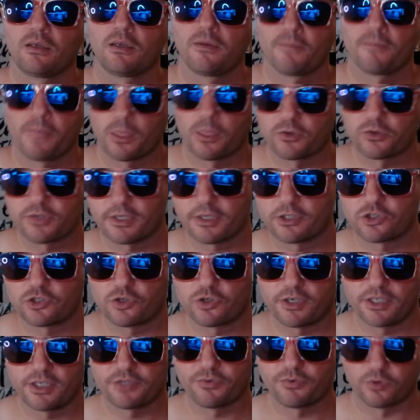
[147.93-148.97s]
Looks like a
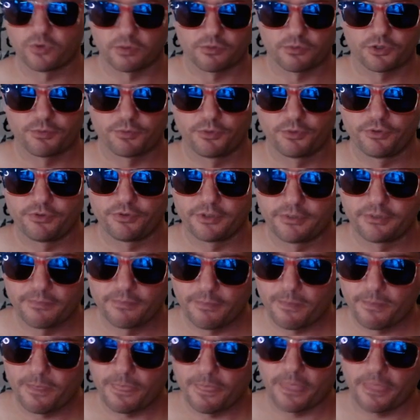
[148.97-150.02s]
Transformers movie.
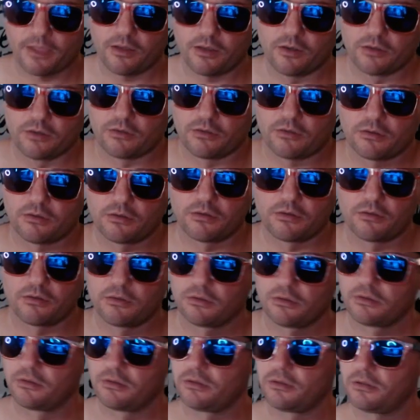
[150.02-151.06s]

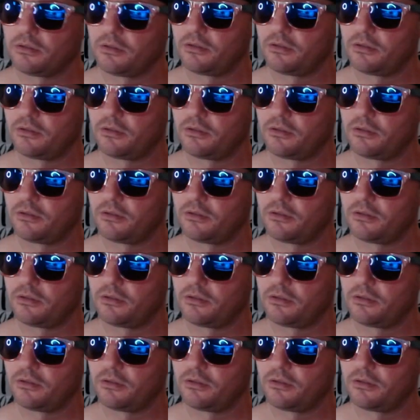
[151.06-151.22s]
Like.